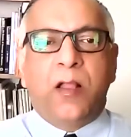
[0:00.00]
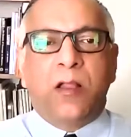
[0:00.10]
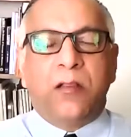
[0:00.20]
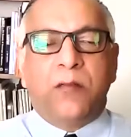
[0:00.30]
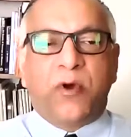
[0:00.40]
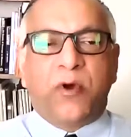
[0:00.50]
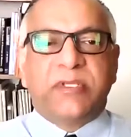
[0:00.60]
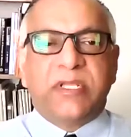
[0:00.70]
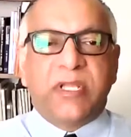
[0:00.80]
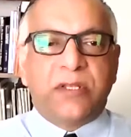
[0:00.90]
Both the
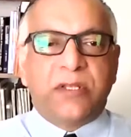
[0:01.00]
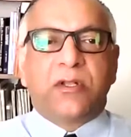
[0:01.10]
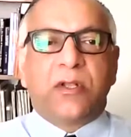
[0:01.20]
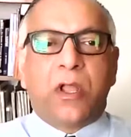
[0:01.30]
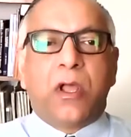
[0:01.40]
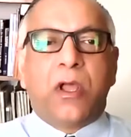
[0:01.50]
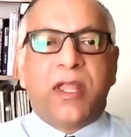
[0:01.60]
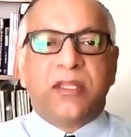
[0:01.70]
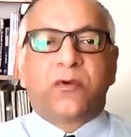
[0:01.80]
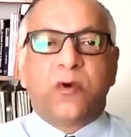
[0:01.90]
Indian law and the
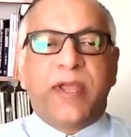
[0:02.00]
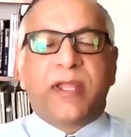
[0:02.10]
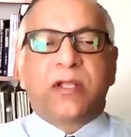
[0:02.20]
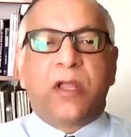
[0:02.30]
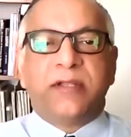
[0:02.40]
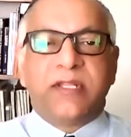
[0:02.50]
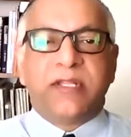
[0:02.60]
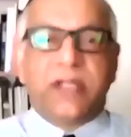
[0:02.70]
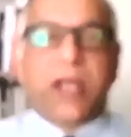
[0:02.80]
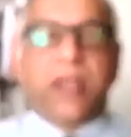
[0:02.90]
Quebec law
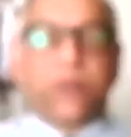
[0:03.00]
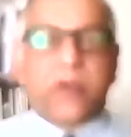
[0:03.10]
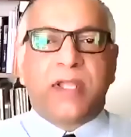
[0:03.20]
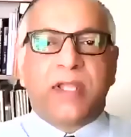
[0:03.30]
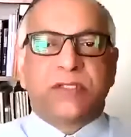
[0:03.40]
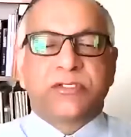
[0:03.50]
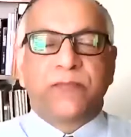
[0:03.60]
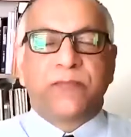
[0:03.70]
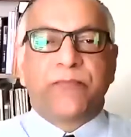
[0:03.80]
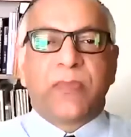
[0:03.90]
deny rights,
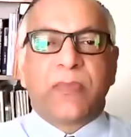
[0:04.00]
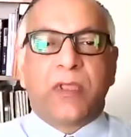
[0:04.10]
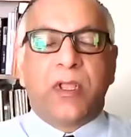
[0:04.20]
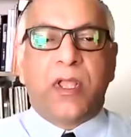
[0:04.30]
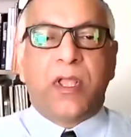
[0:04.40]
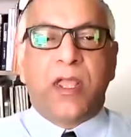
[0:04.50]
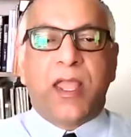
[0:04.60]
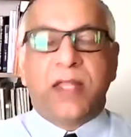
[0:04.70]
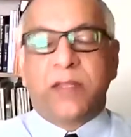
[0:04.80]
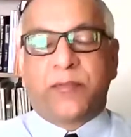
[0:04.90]
and
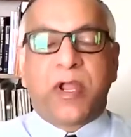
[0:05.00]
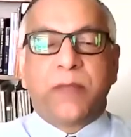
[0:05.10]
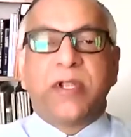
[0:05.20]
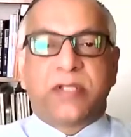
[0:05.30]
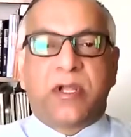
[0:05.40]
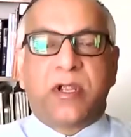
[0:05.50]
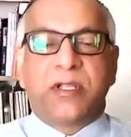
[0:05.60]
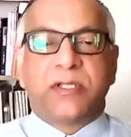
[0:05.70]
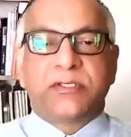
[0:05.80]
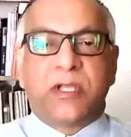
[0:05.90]
the primary targets
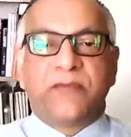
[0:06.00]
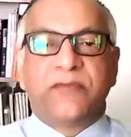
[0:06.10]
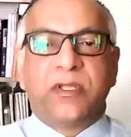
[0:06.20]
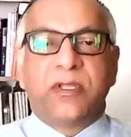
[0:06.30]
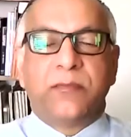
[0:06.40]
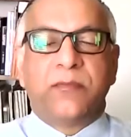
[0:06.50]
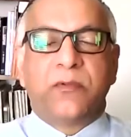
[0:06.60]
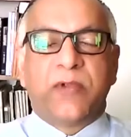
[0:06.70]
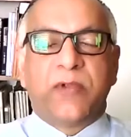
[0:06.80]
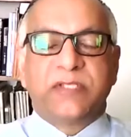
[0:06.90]
of the
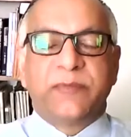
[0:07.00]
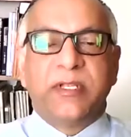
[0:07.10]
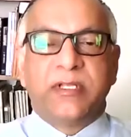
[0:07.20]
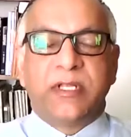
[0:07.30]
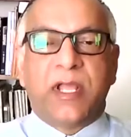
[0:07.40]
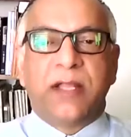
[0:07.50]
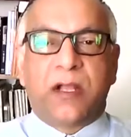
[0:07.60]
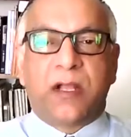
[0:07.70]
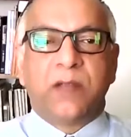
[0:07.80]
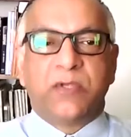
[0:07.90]
rights being denied are
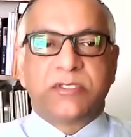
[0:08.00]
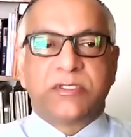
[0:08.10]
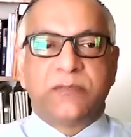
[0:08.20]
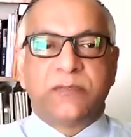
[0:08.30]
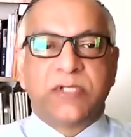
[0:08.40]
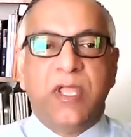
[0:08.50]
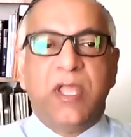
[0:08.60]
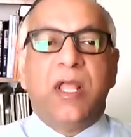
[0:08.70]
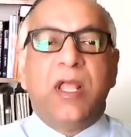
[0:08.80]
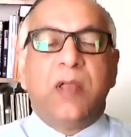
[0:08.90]
Muslims.
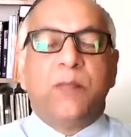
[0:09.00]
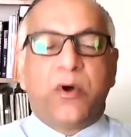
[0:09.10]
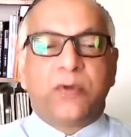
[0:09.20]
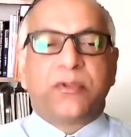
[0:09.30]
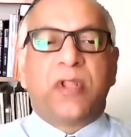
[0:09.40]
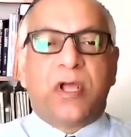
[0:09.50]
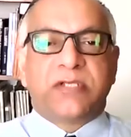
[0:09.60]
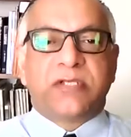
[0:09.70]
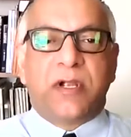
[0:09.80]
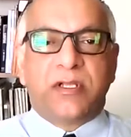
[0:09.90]
Both laws are
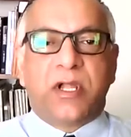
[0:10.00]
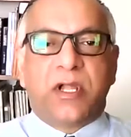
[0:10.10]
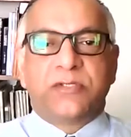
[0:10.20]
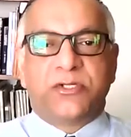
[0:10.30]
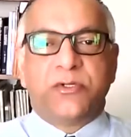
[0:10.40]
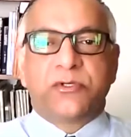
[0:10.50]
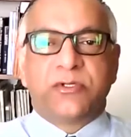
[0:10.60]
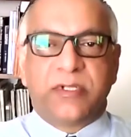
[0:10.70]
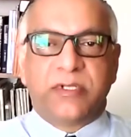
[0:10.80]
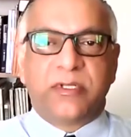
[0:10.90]
unconstitutional in
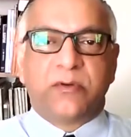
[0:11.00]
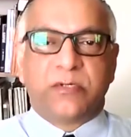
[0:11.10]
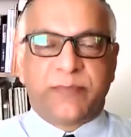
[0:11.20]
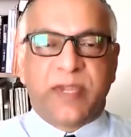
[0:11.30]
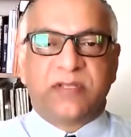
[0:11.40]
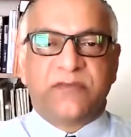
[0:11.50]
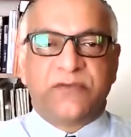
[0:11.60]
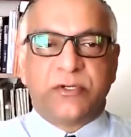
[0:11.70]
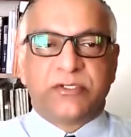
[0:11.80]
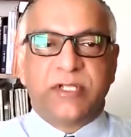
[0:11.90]
their respective
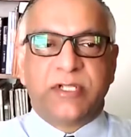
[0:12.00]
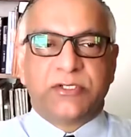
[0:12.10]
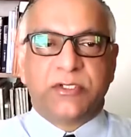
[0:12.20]
jurisdictions.